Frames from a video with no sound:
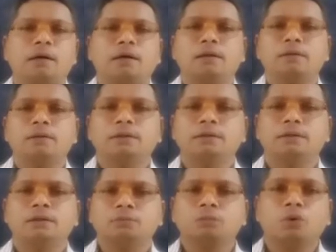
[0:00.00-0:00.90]
this
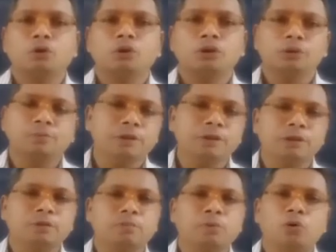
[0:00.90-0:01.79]
is for
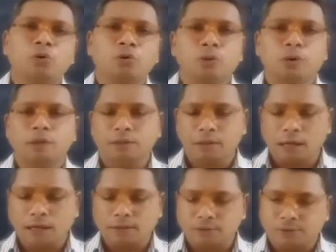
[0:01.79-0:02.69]
CBSE board 12th
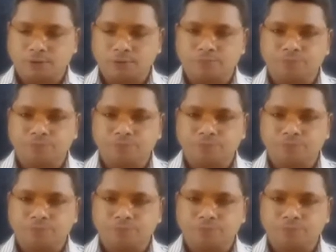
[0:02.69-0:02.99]
class.